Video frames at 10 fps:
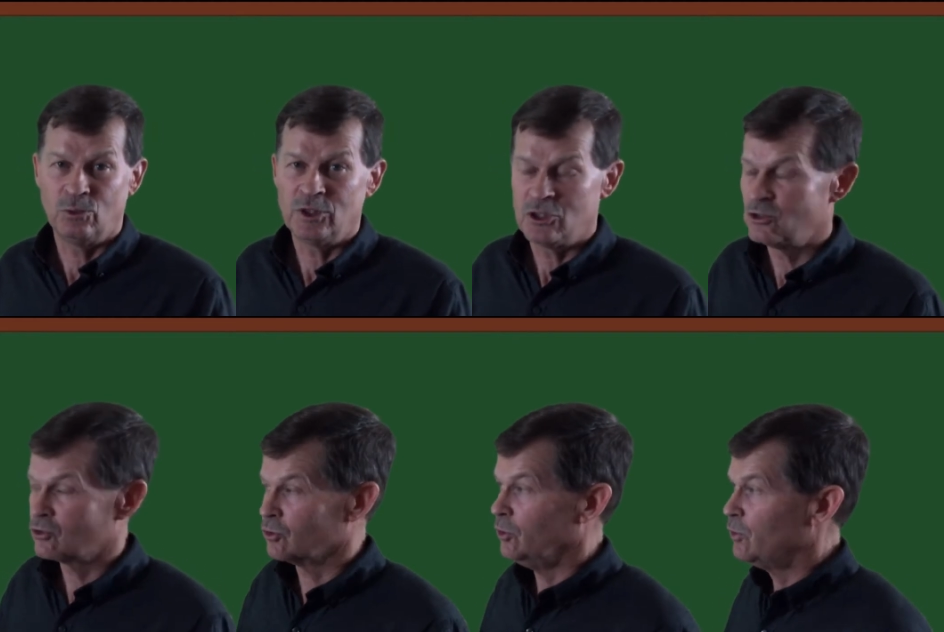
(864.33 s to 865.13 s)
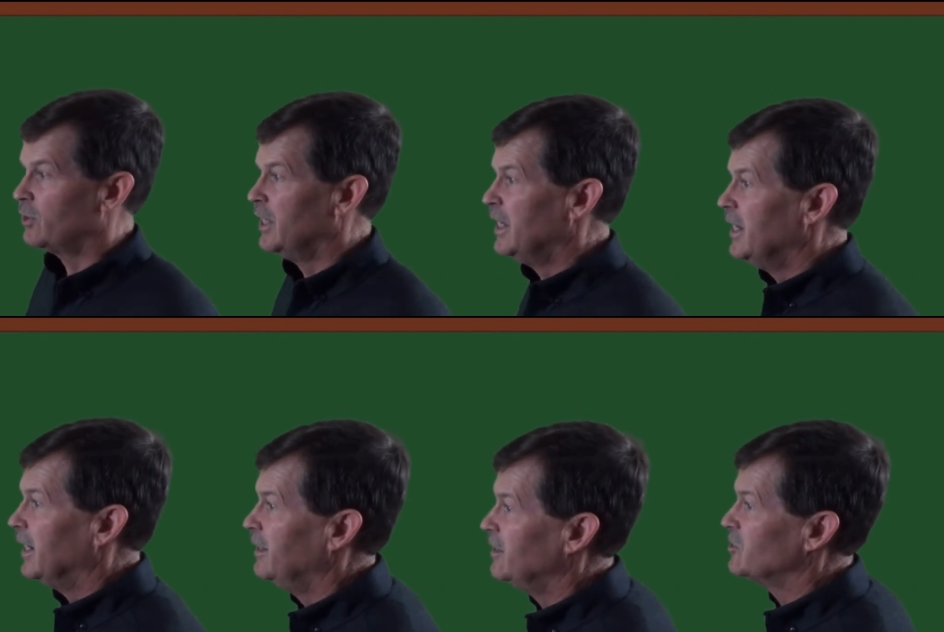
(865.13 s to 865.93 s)
which is truth
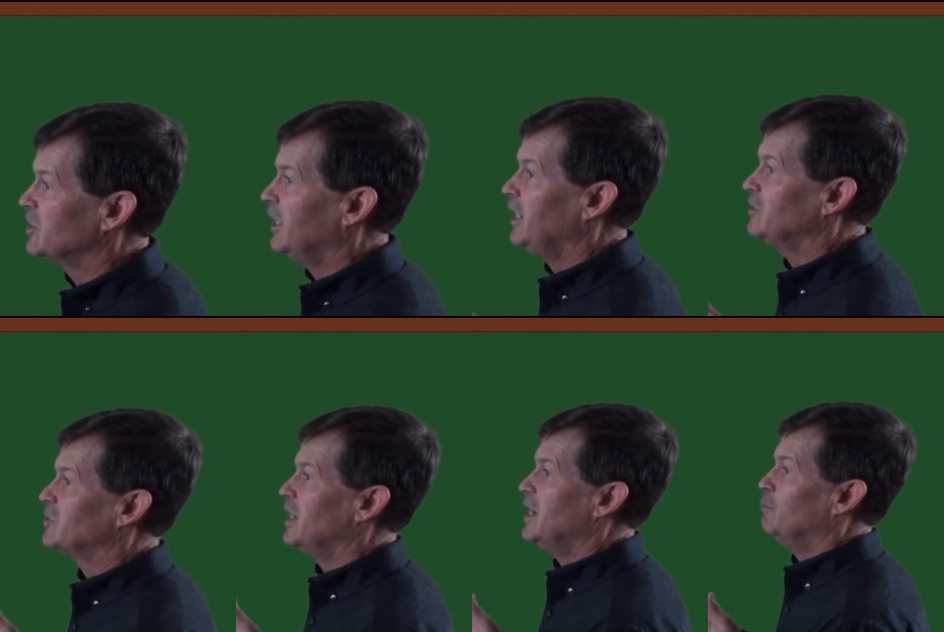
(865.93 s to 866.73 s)
in this case.